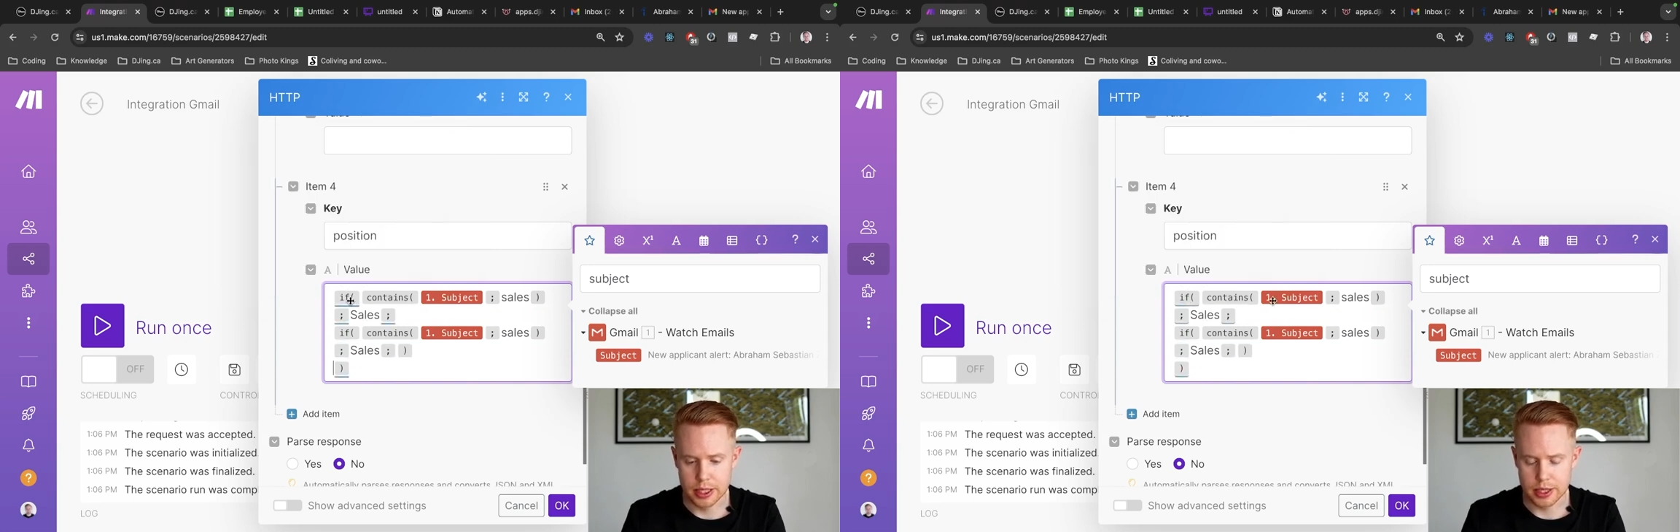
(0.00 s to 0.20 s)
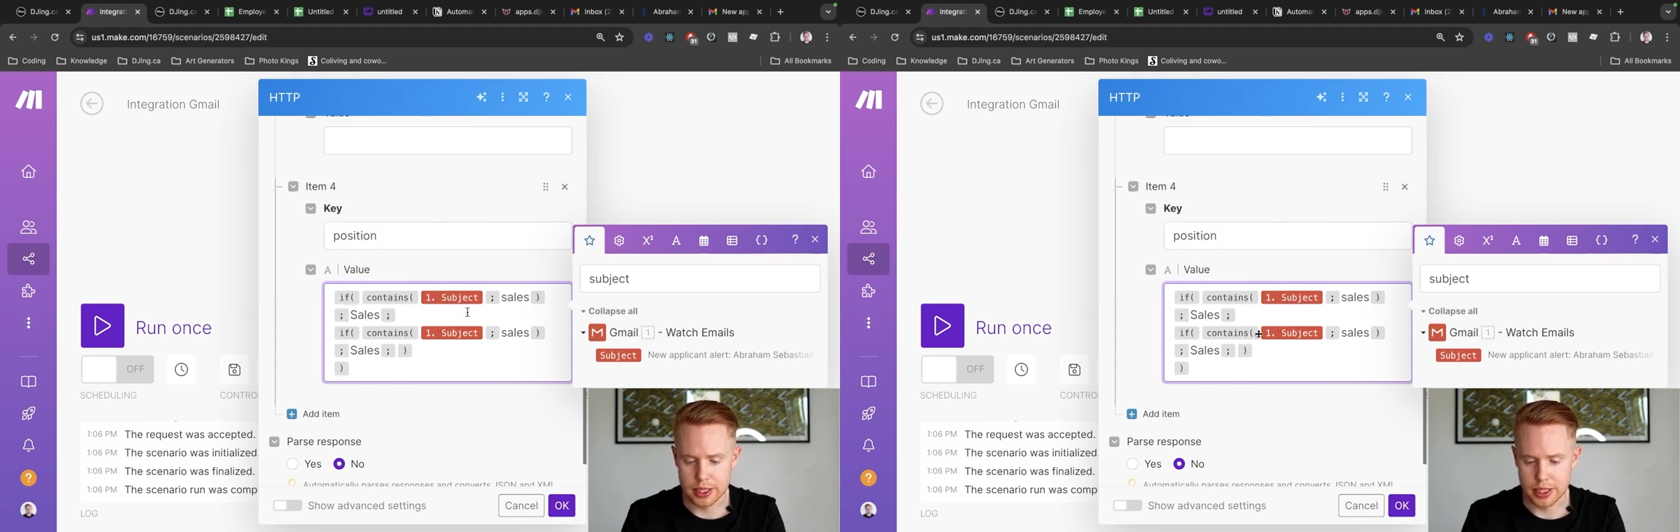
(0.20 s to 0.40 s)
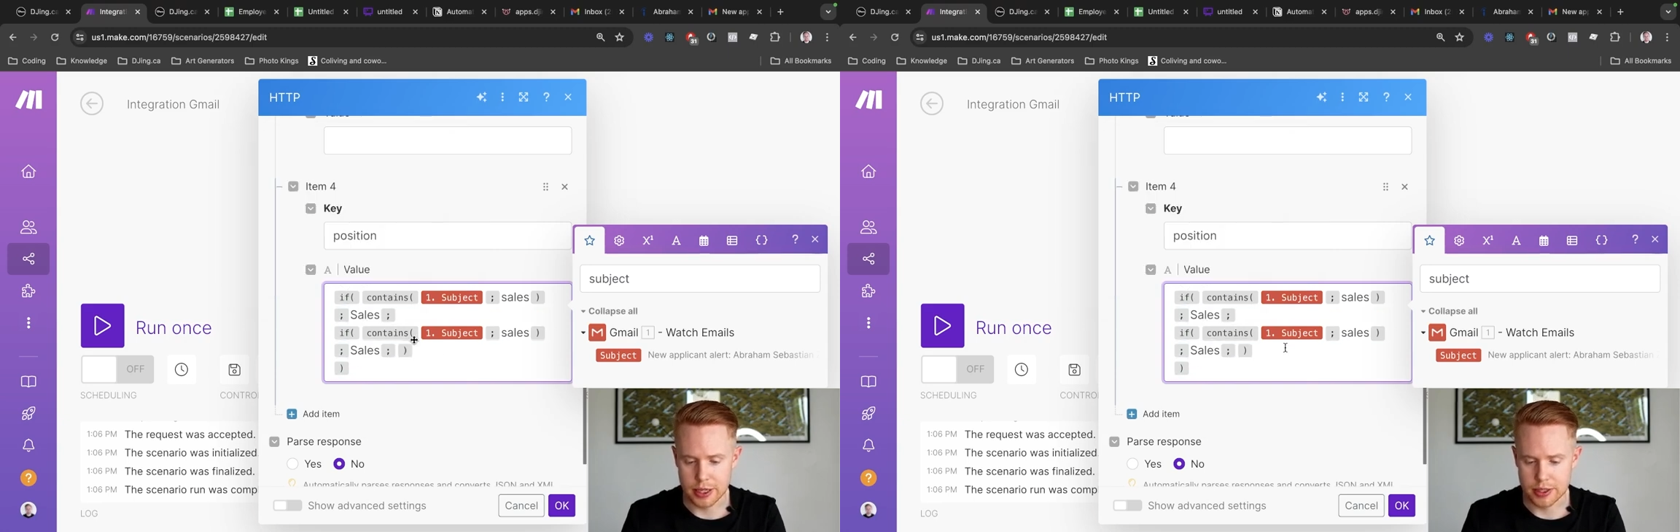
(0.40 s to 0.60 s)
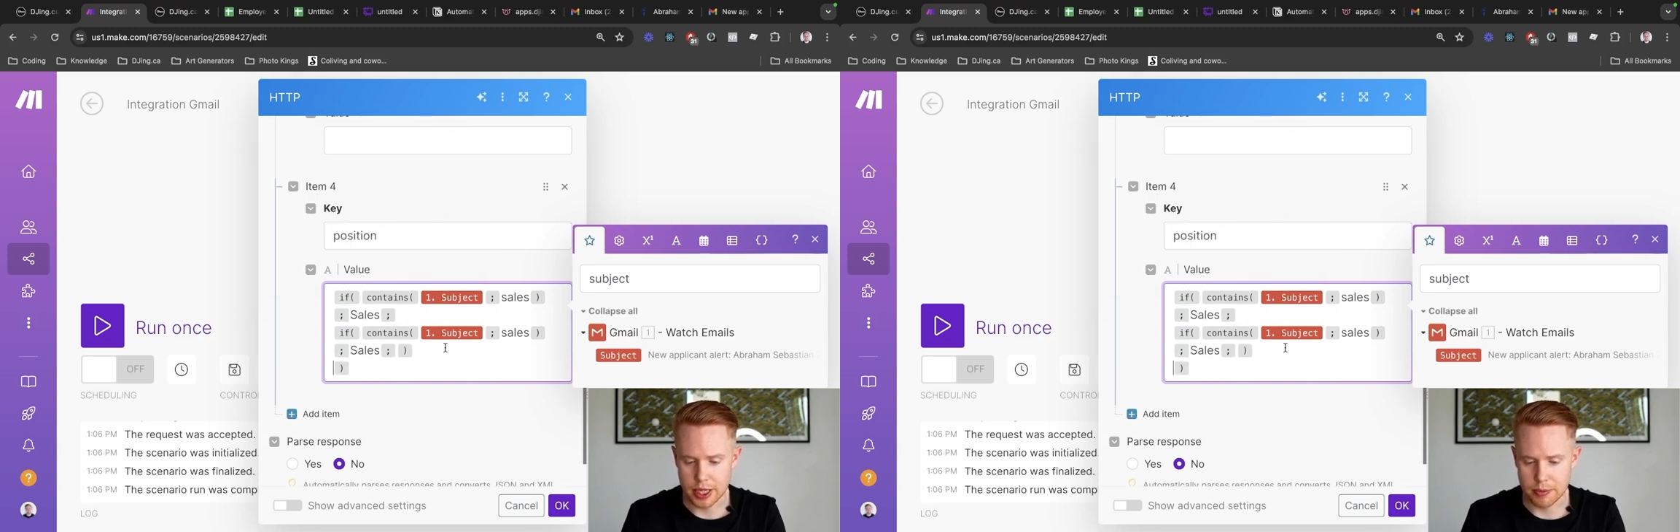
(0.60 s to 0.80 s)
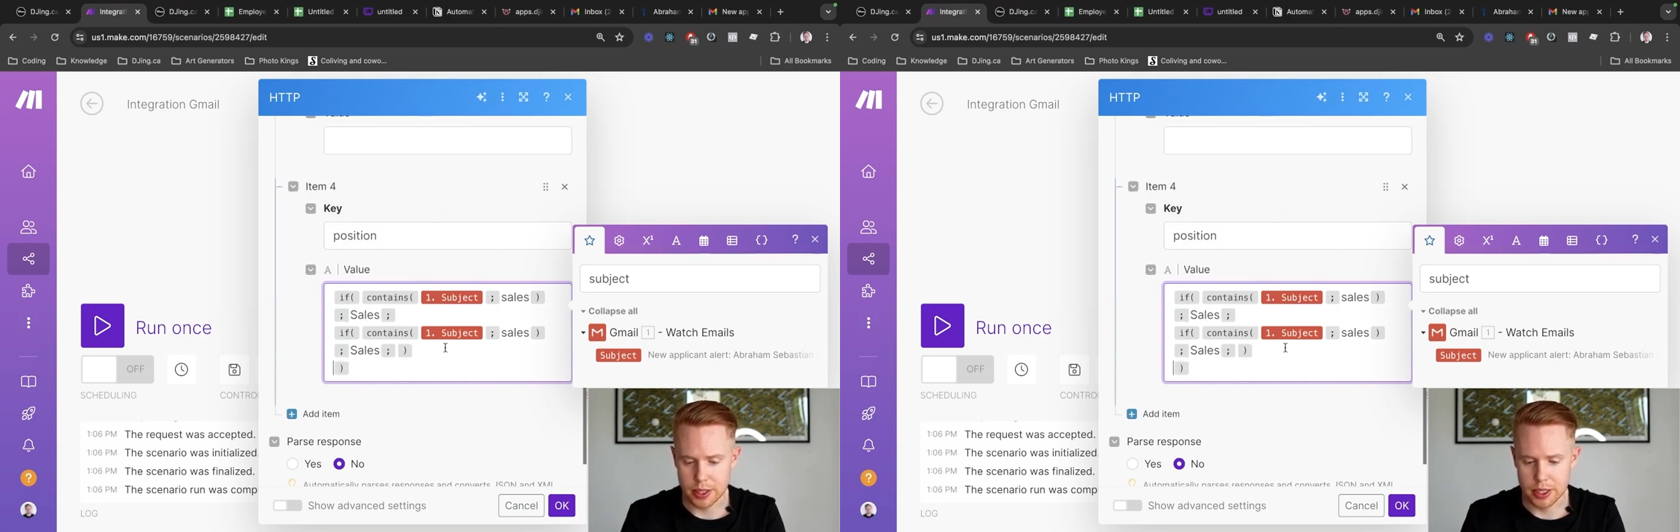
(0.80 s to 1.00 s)
This if
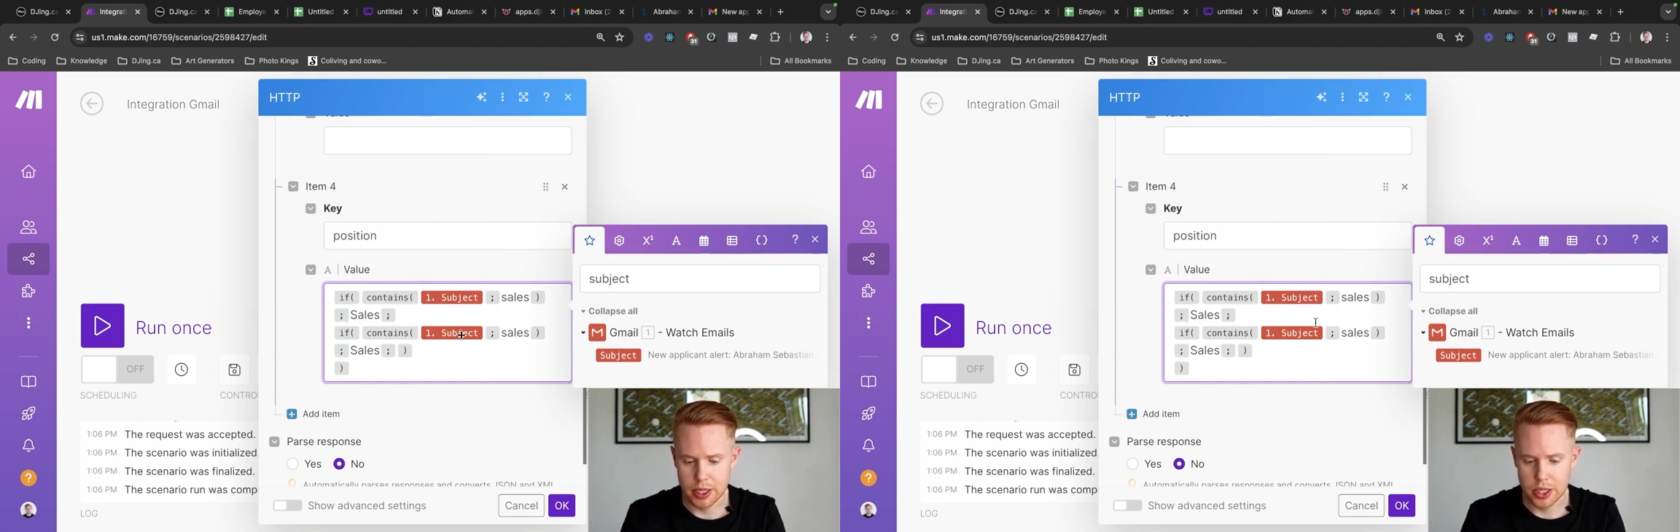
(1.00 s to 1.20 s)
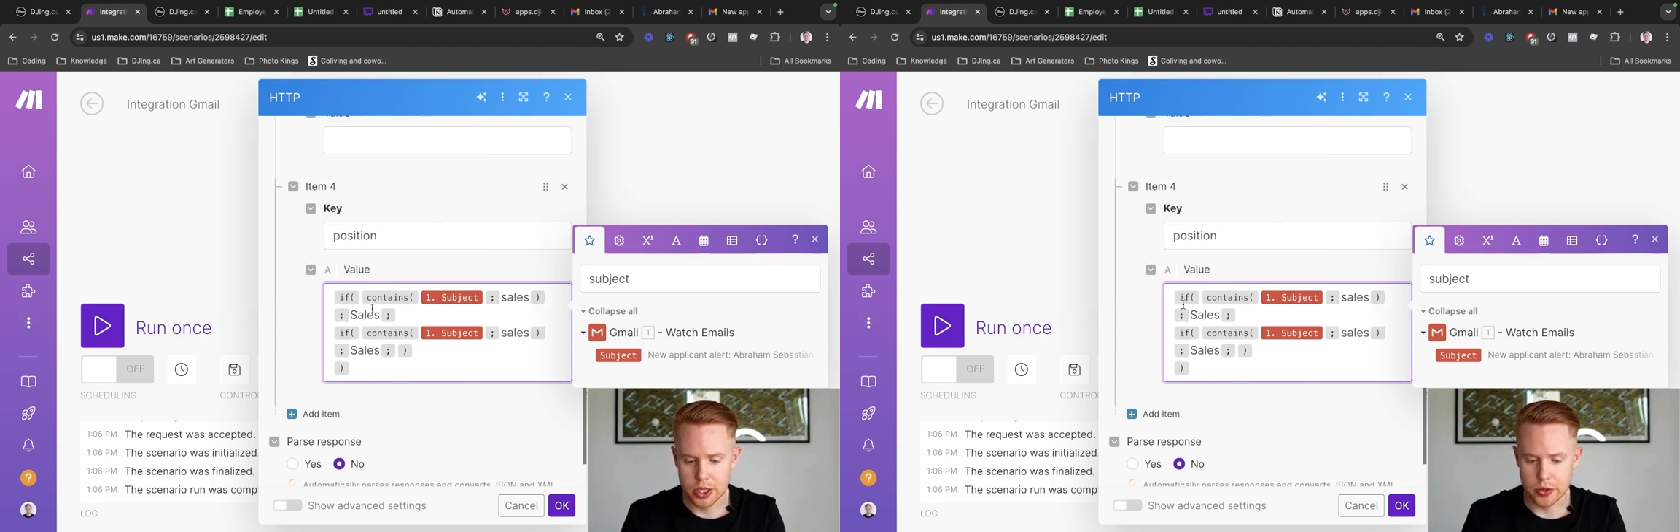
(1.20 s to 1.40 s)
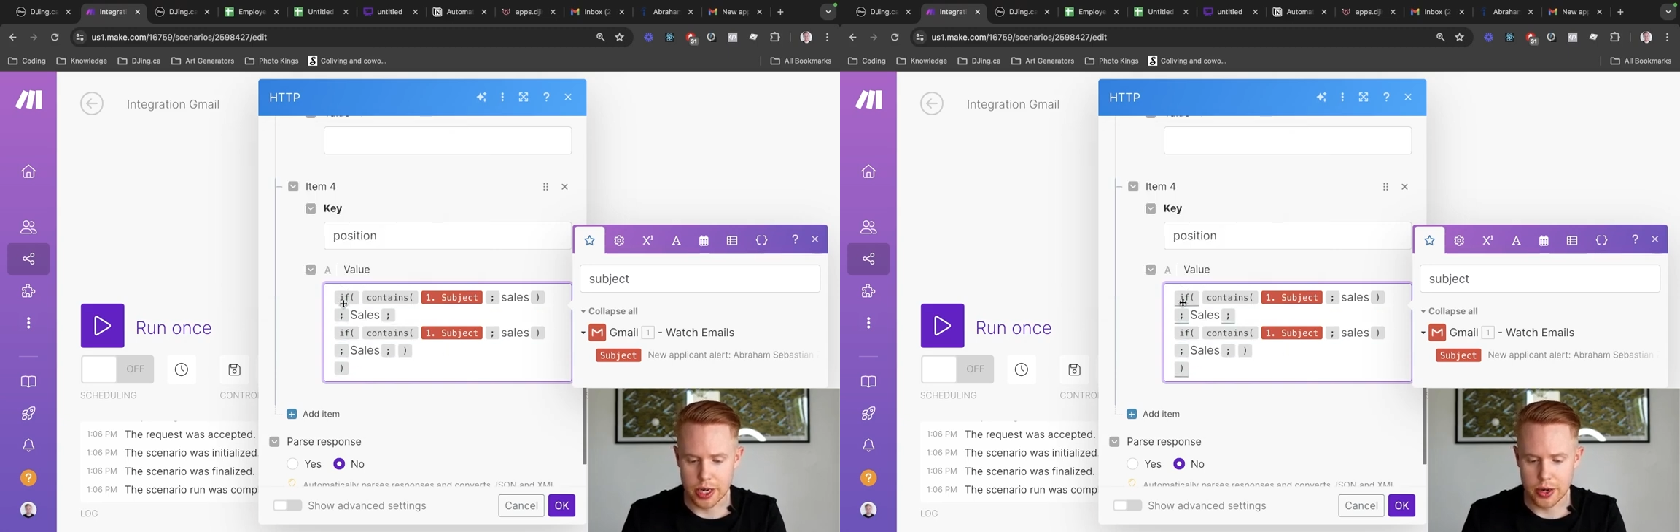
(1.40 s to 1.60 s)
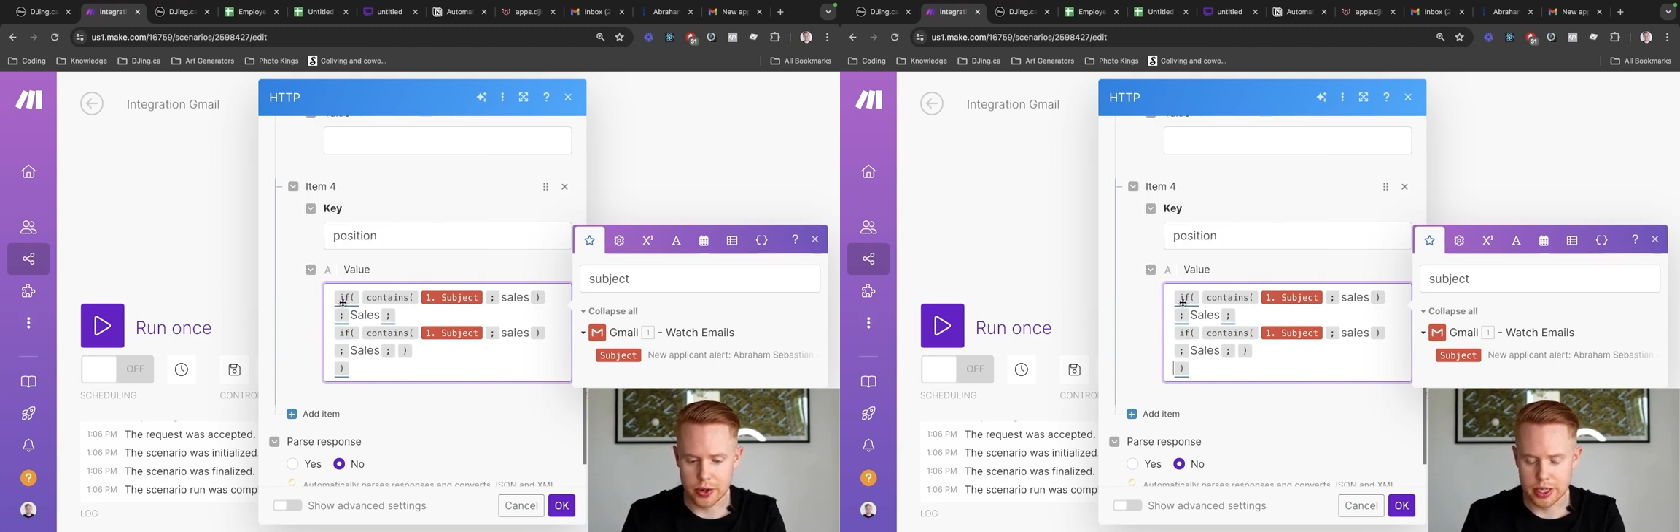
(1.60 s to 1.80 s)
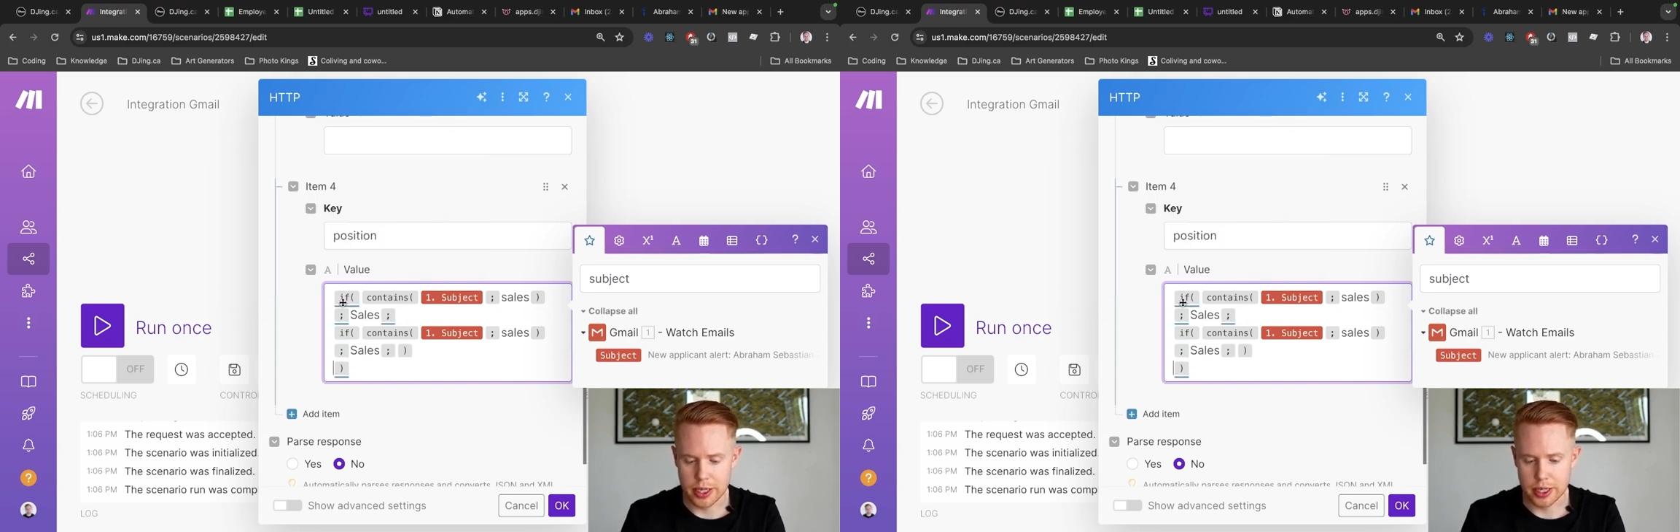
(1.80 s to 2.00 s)
statement. So now it's
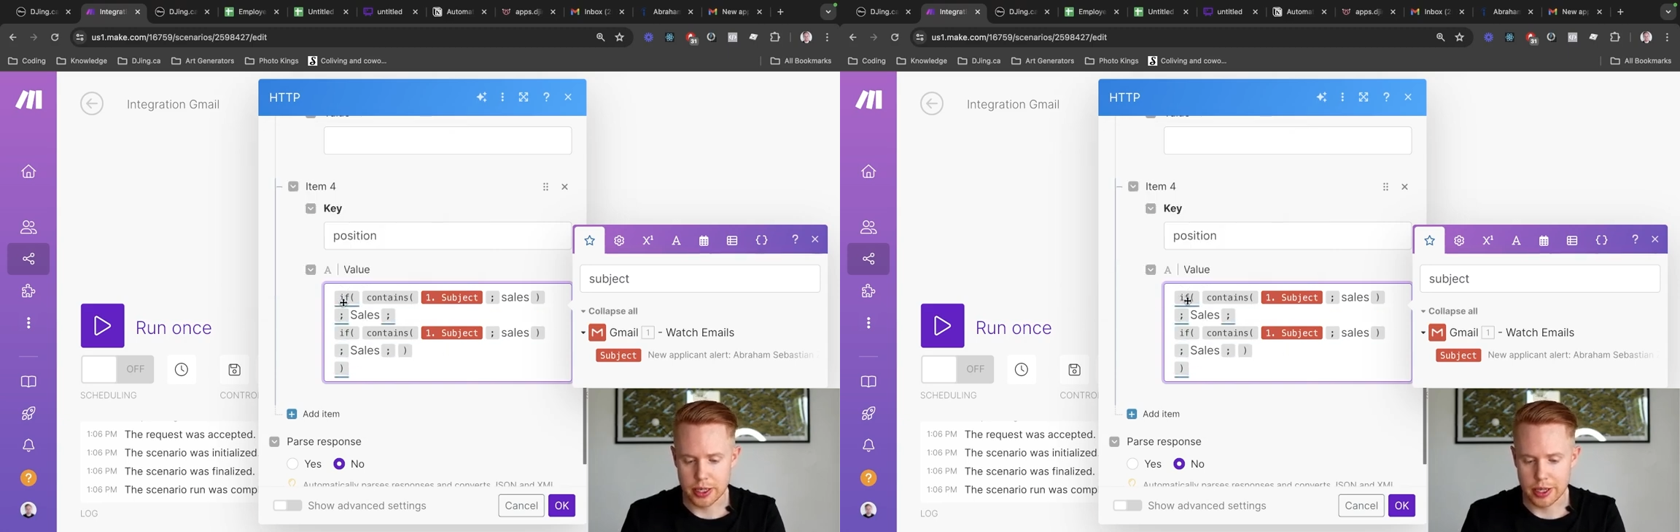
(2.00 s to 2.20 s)
saying,